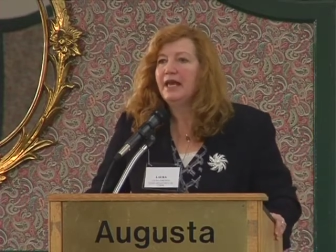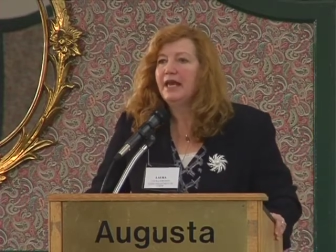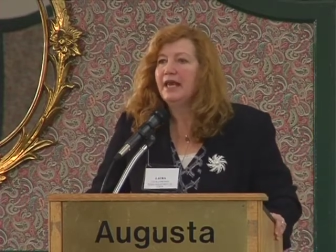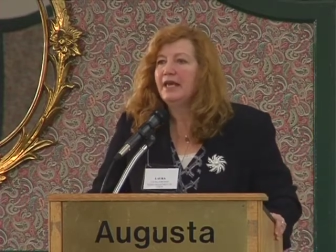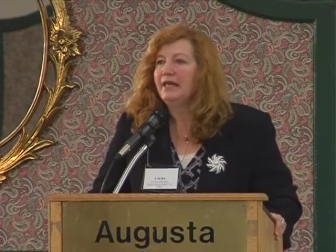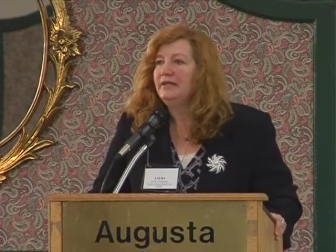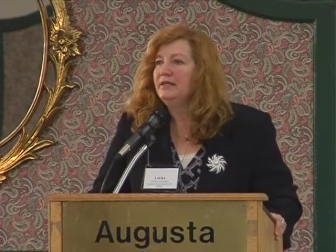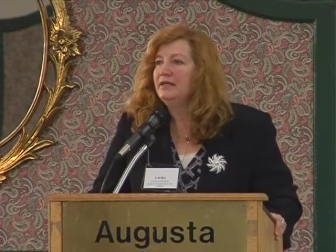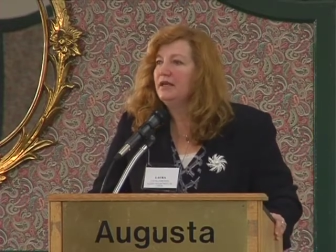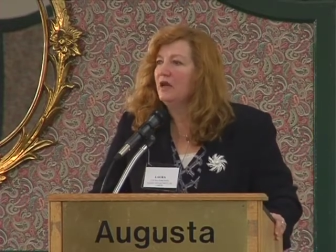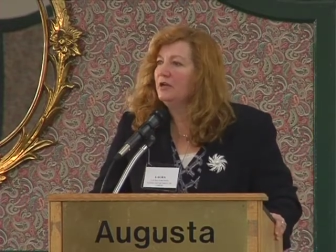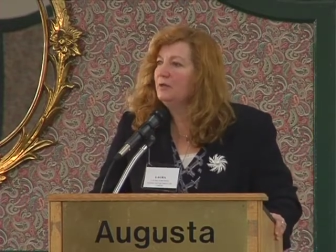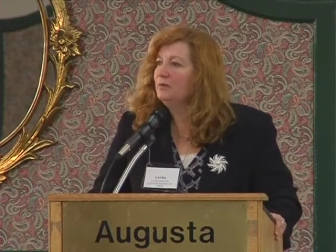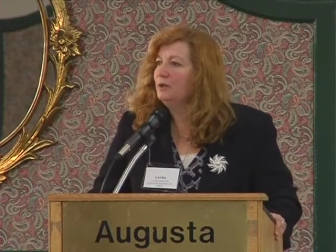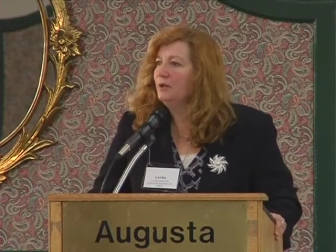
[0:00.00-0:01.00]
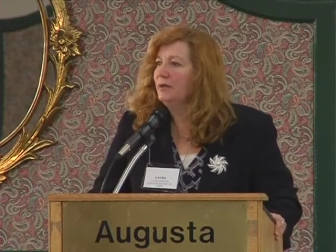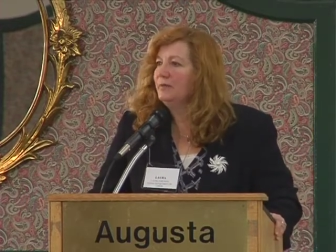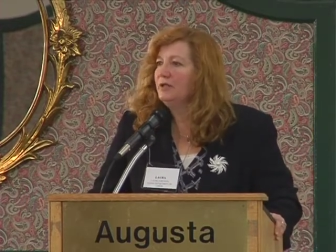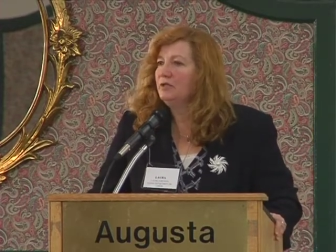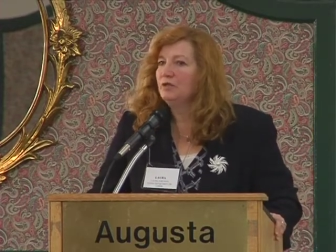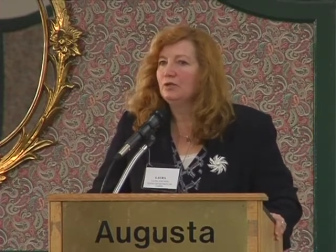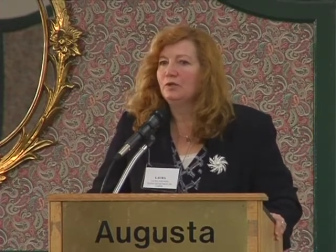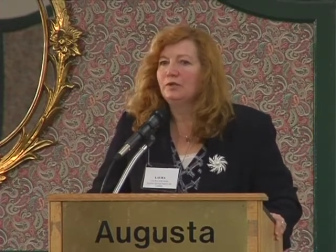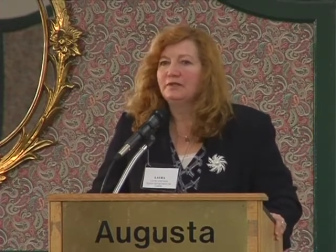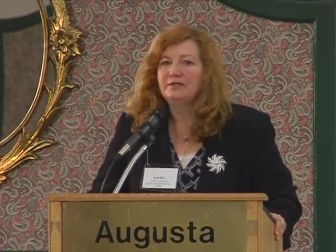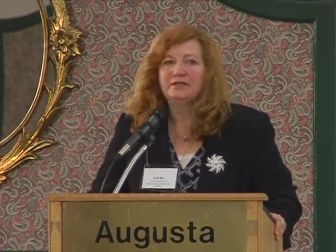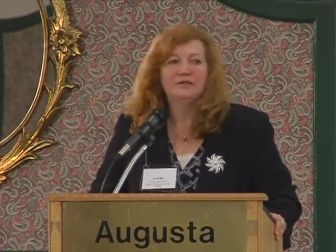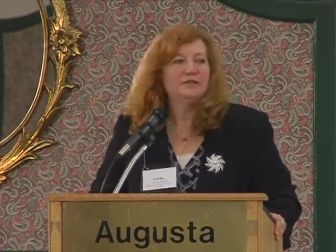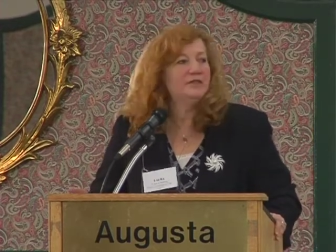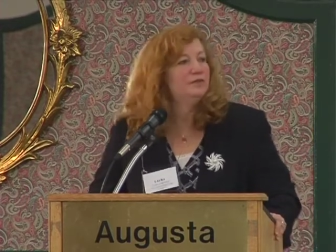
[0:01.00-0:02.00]
And unemployment
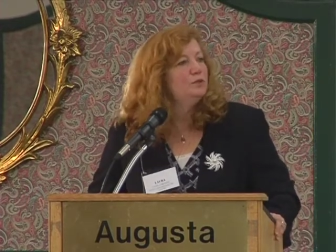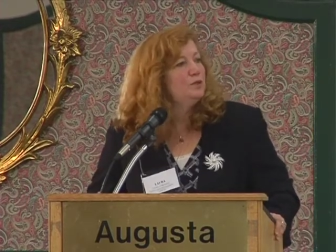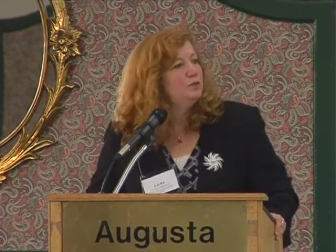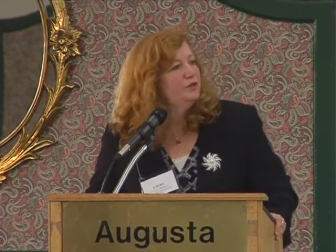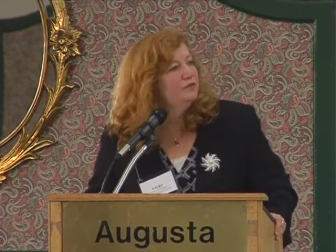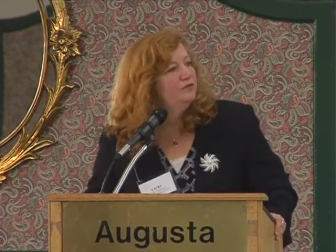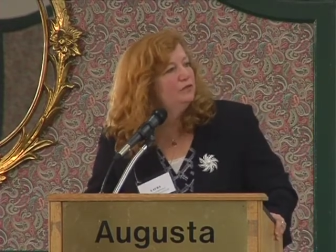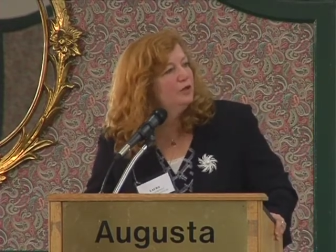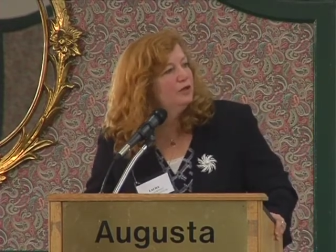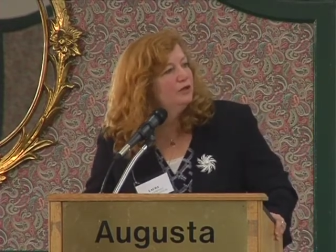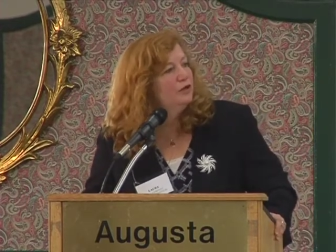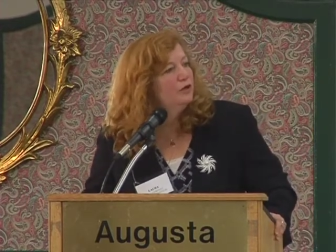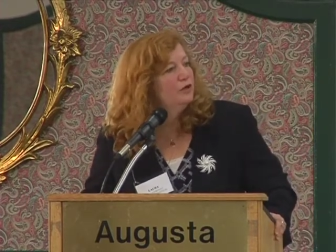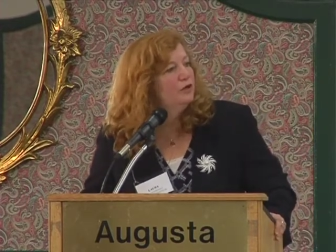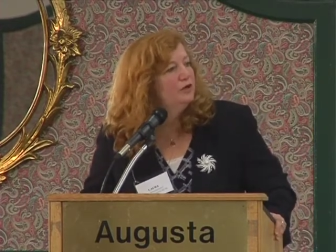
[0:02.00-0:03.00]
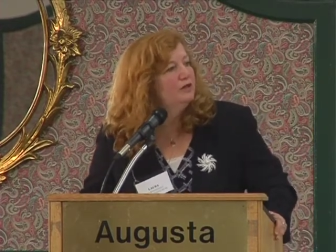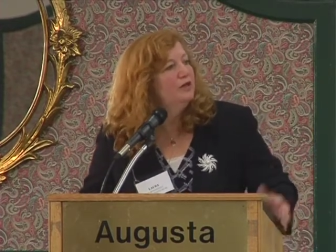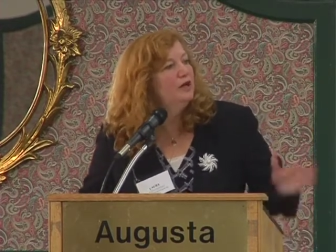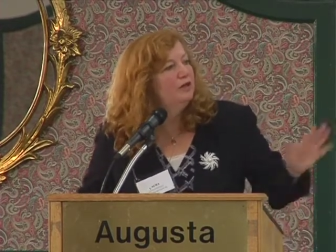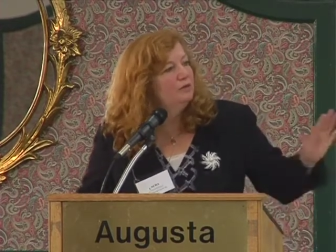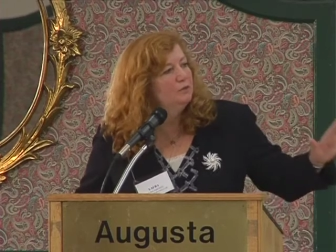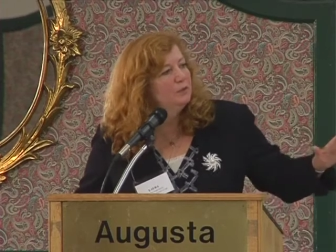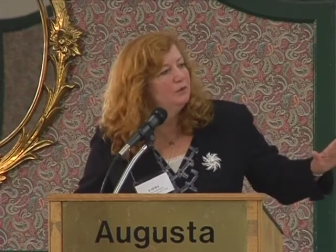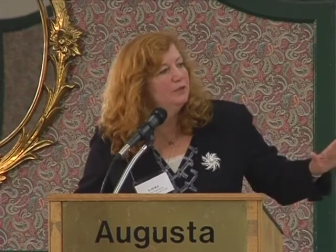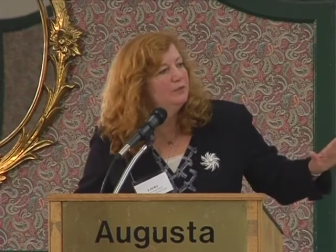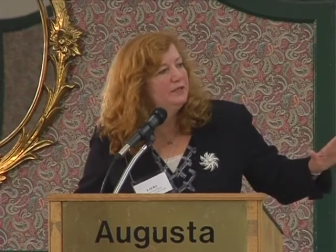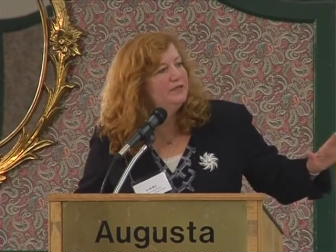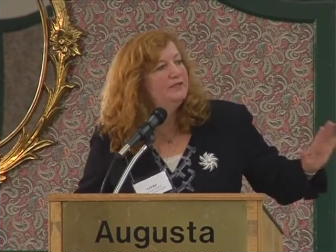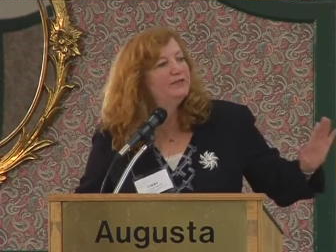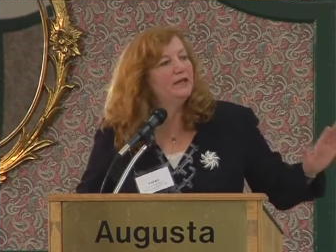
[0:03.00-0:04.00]
insurance, as I'm sure you've all heard,
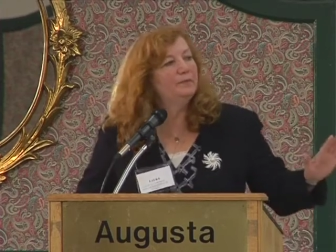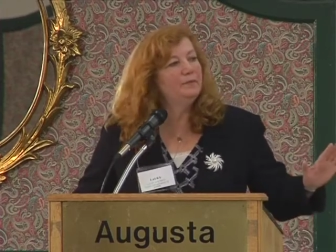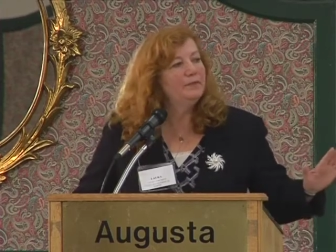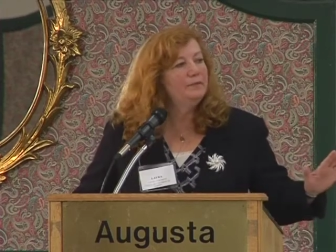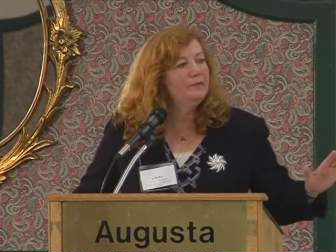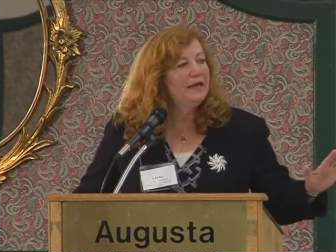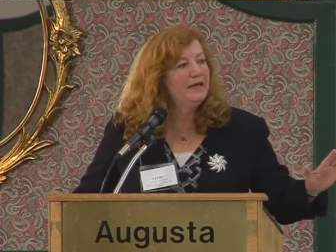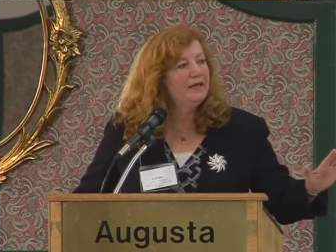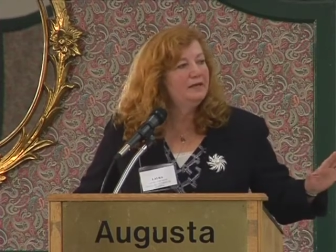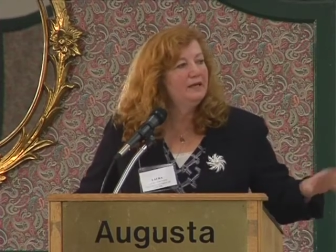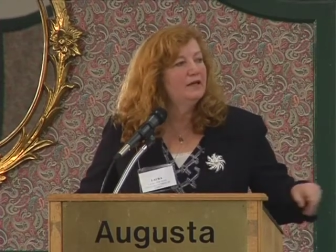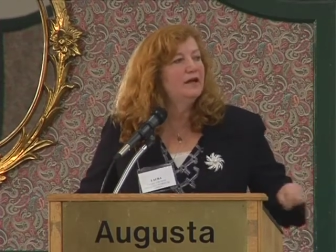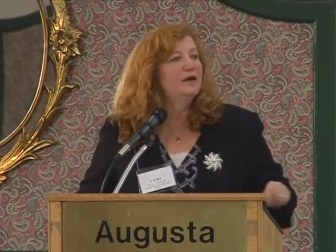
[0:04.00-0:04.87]
unemployment is up in Maine,